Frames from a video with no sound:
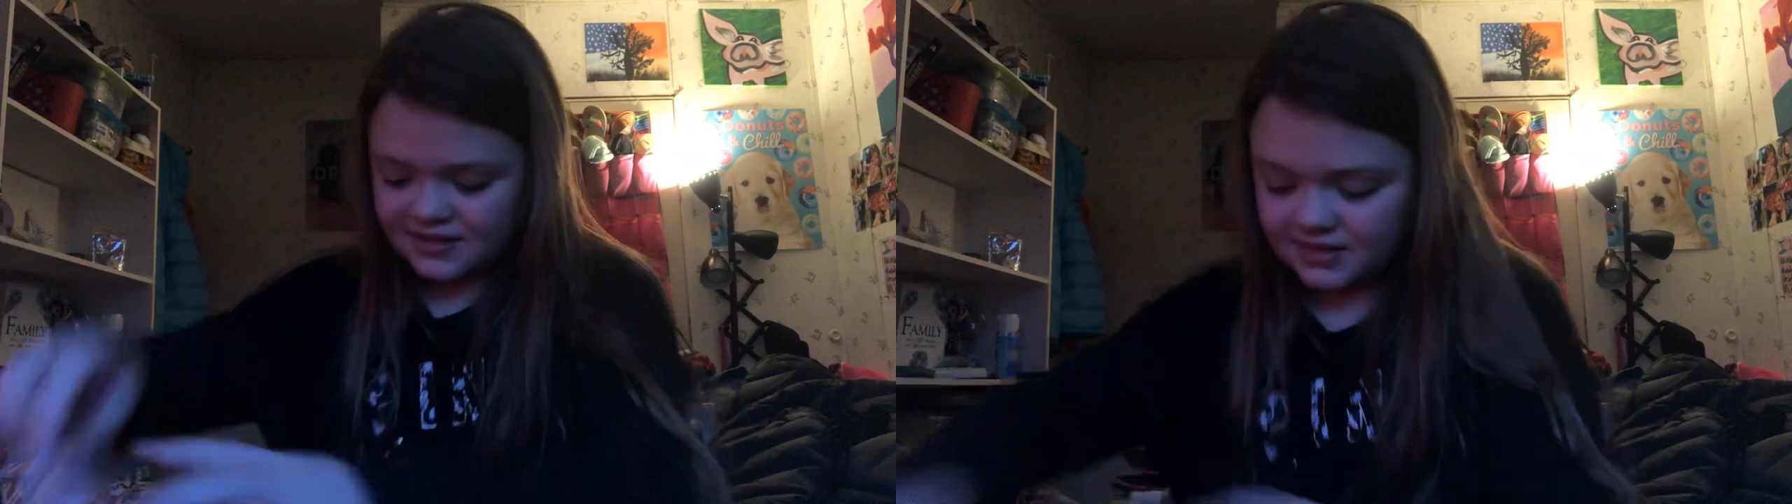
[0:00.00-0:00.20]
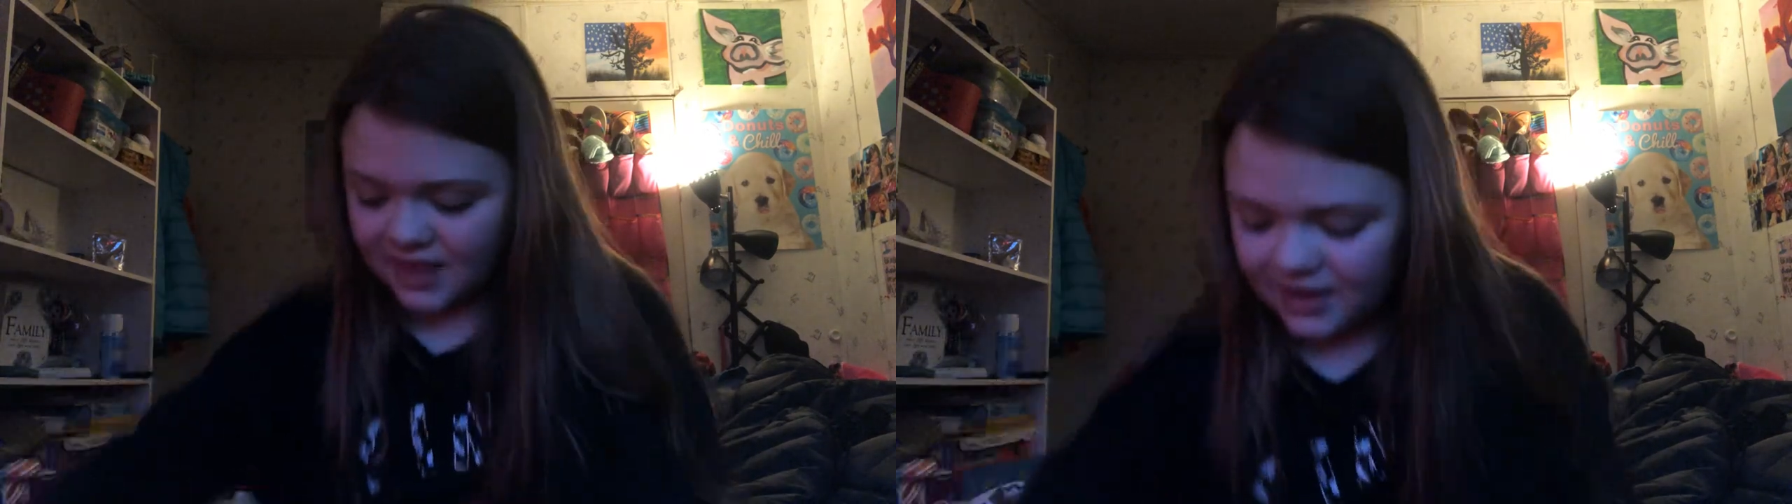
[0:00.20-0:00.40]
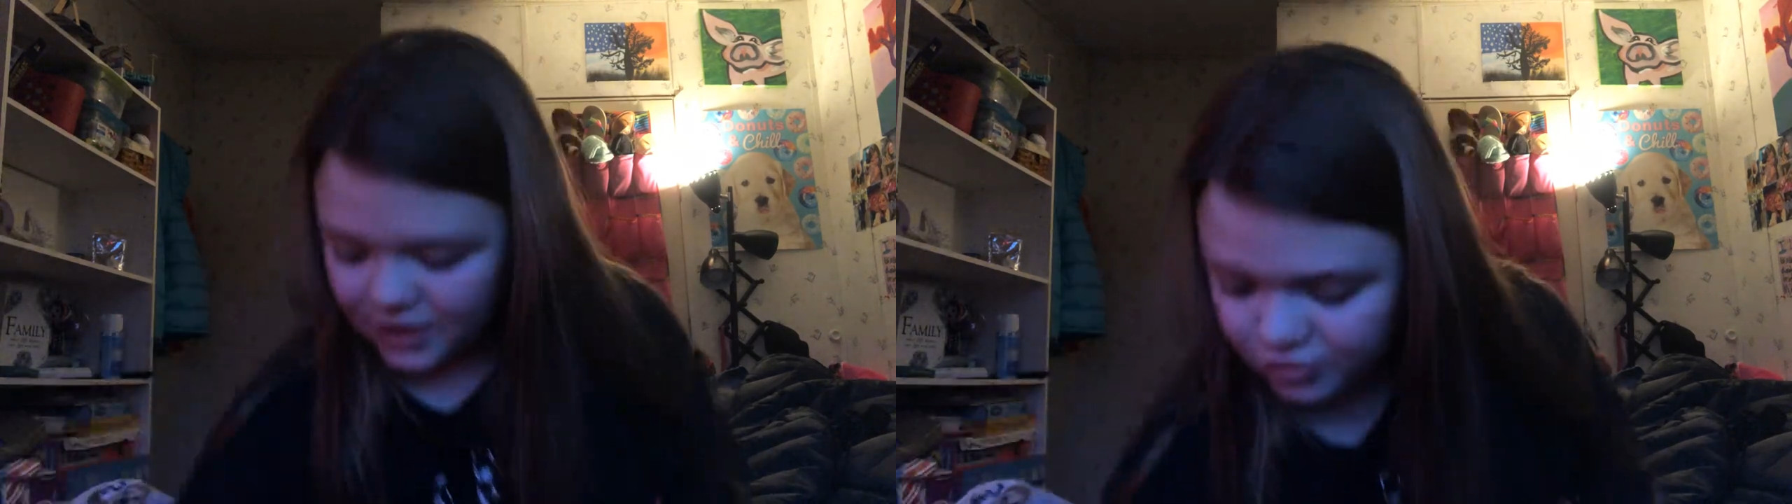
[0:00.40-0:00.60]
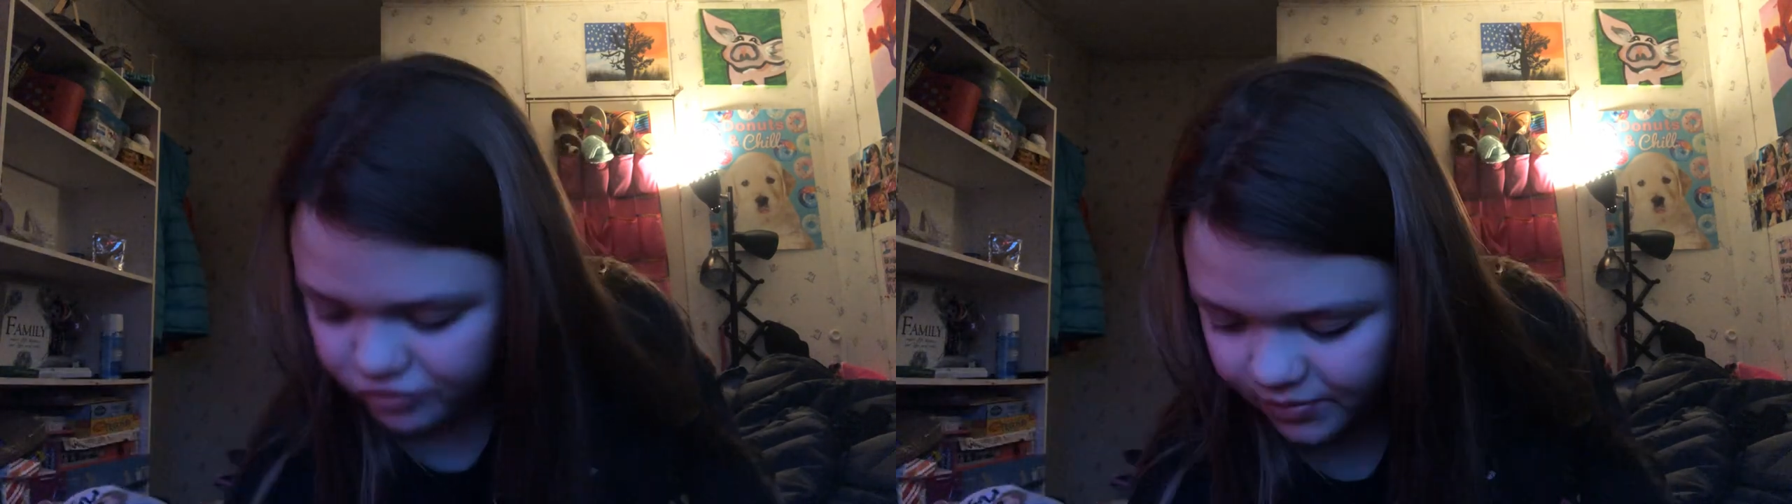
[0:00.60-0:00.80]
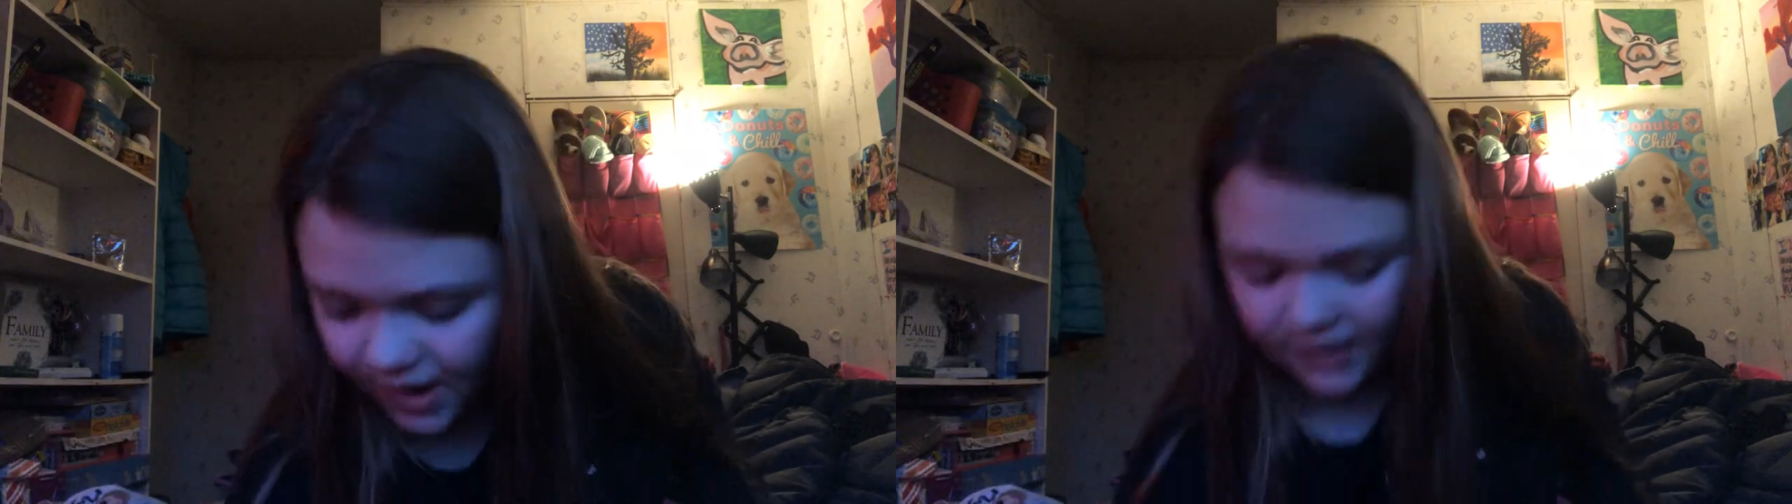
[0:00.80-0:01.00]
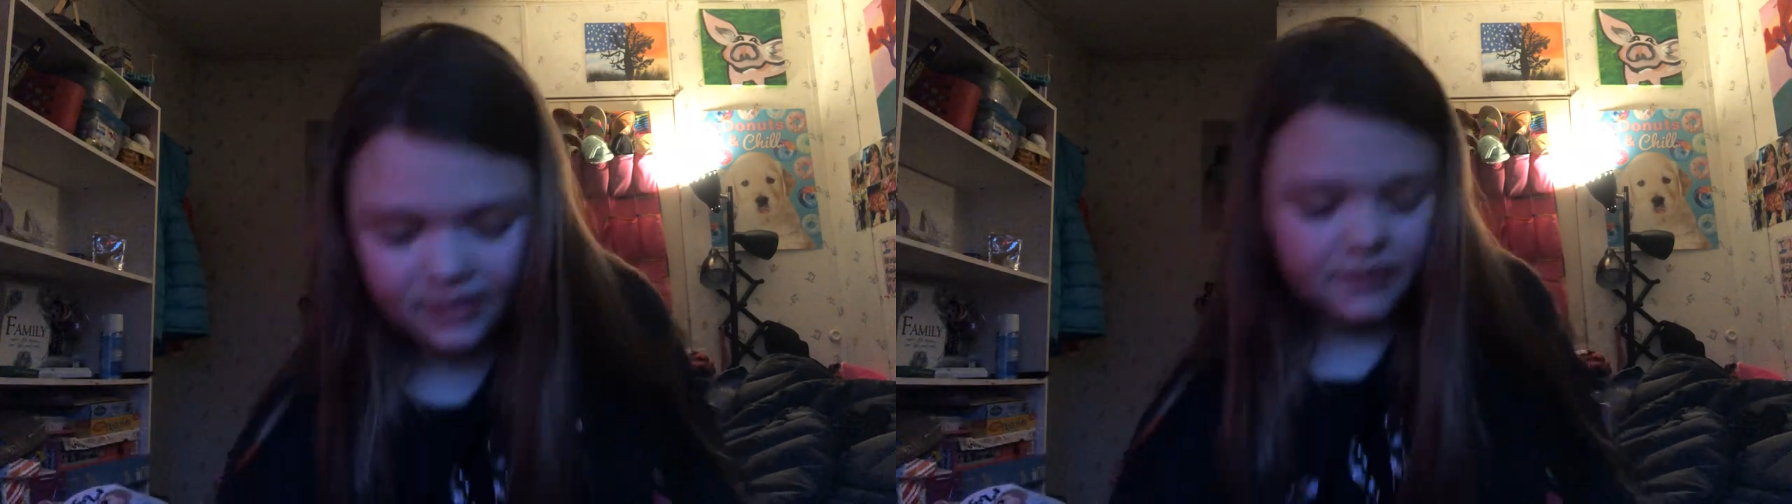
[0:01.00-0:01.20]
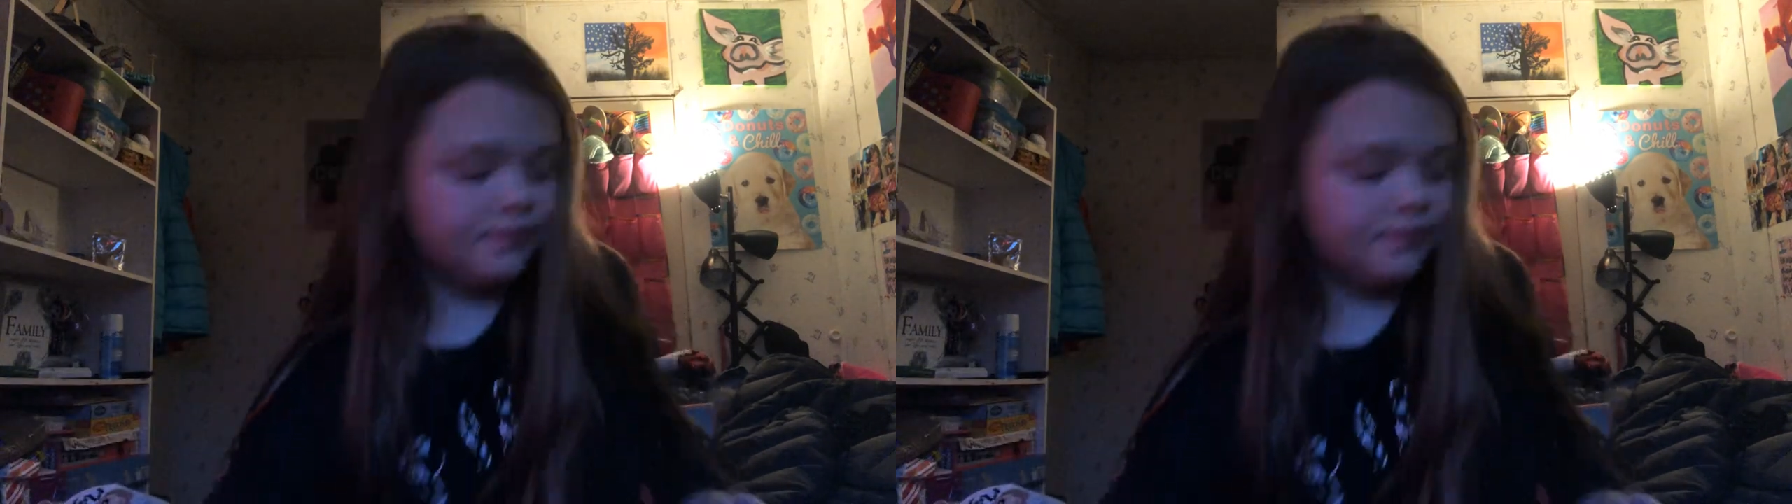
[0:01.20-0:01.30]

Thank you, Jemiah.